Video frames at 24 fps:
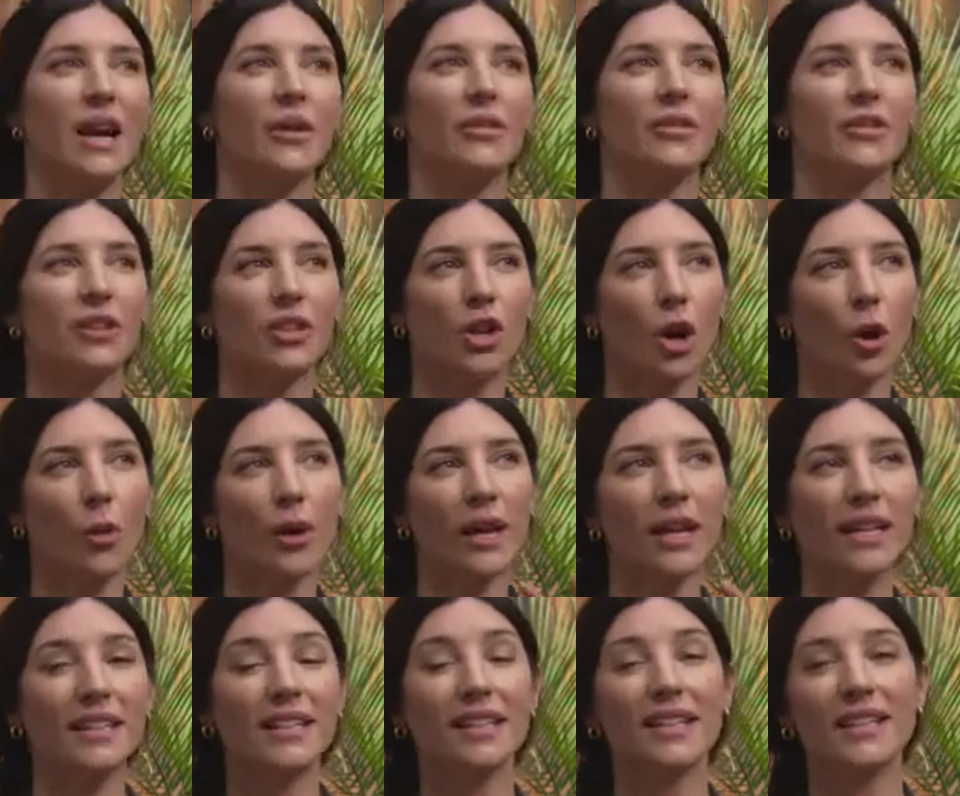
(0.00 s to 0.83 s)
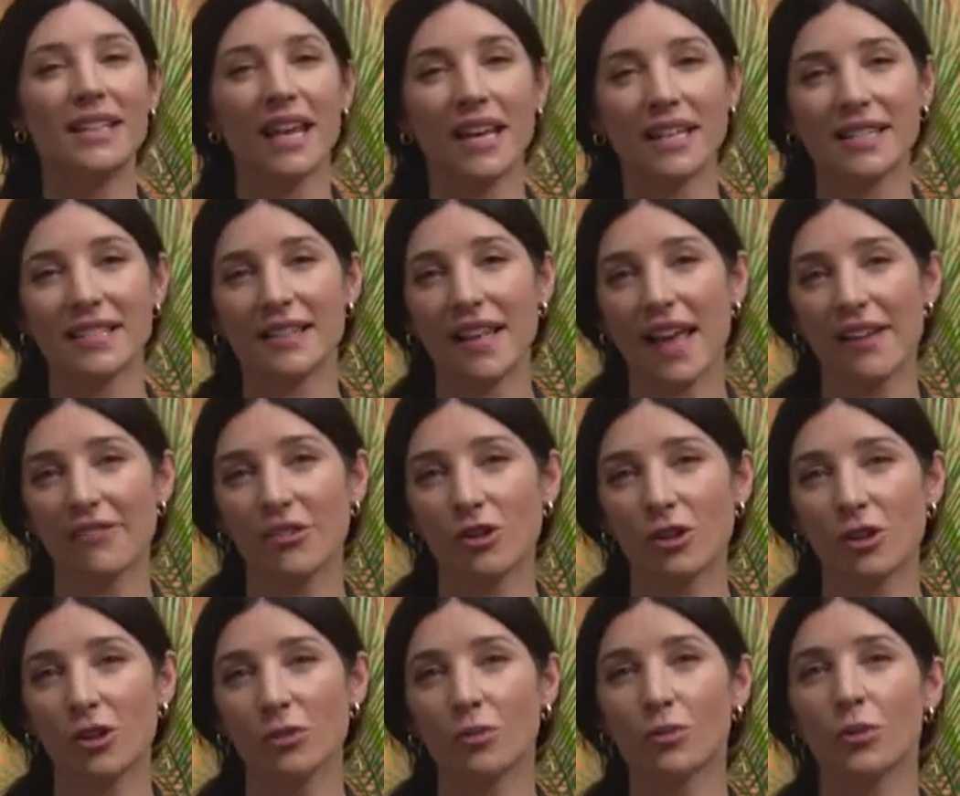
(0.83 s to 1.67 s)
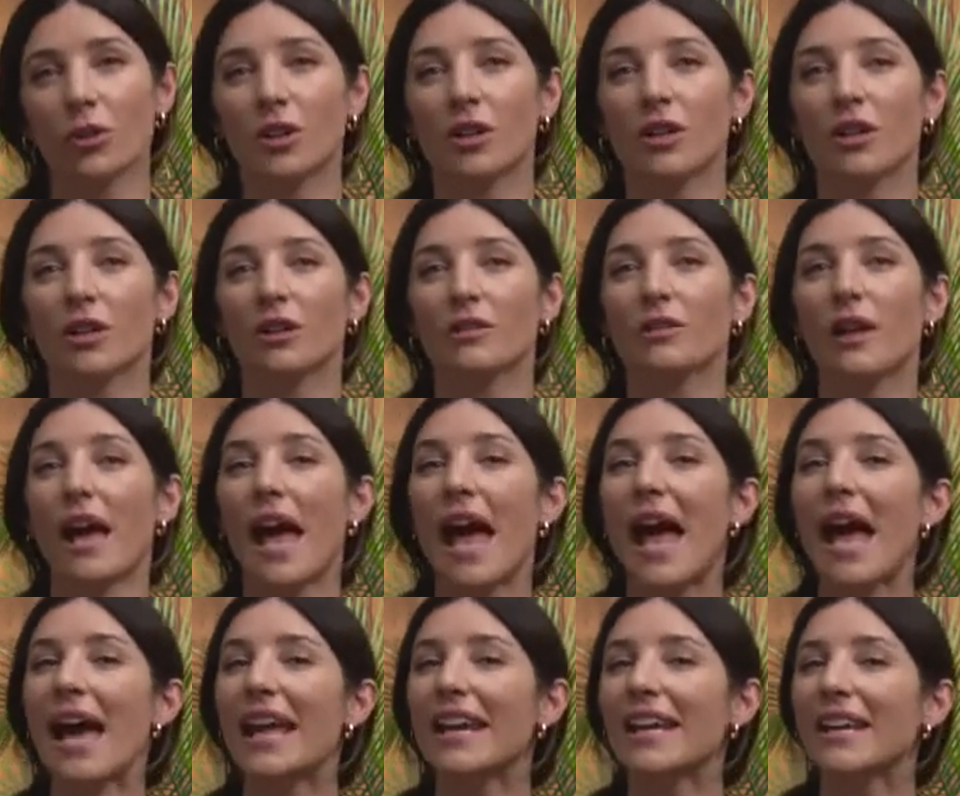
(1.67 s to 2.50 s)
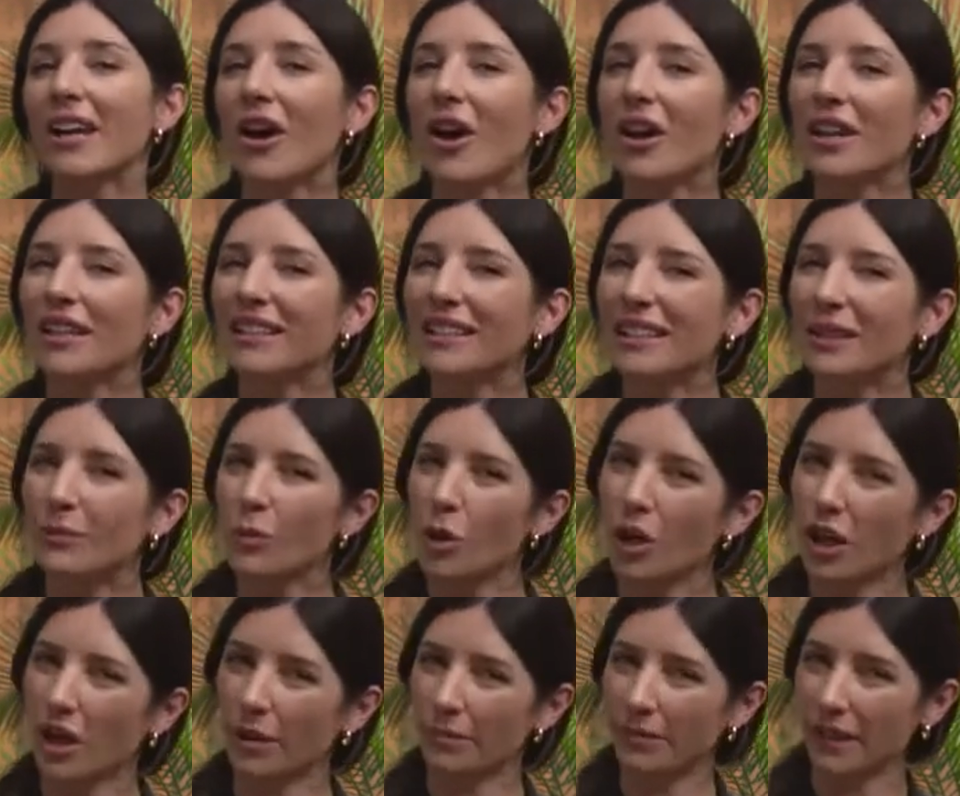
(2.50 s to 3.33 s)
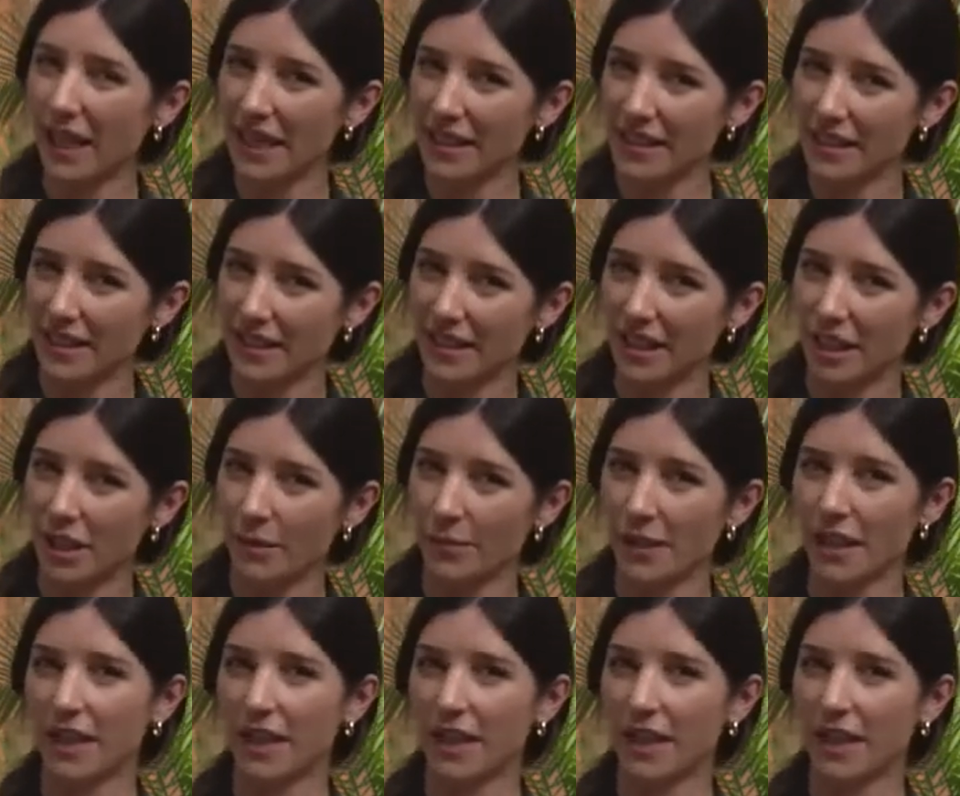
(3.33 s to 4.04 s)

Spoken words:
Now, going into the next level, we're adding on a little more complexity here